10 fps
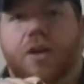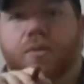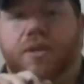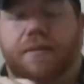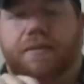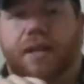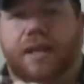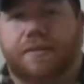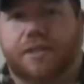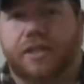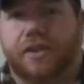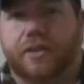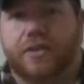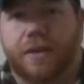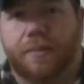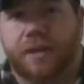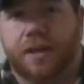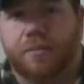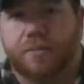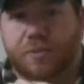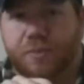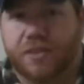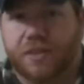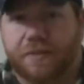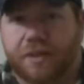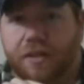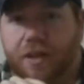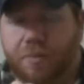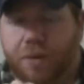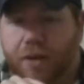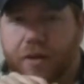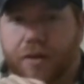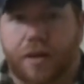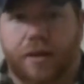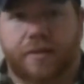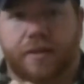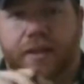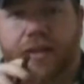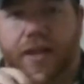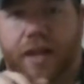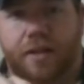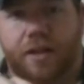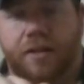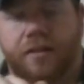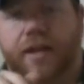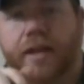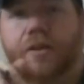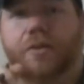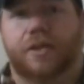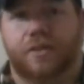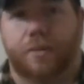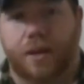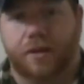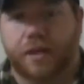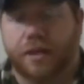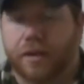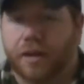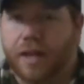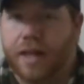We're definitely going to have a series coming up specifically on predator hunting and hunting coyotes around here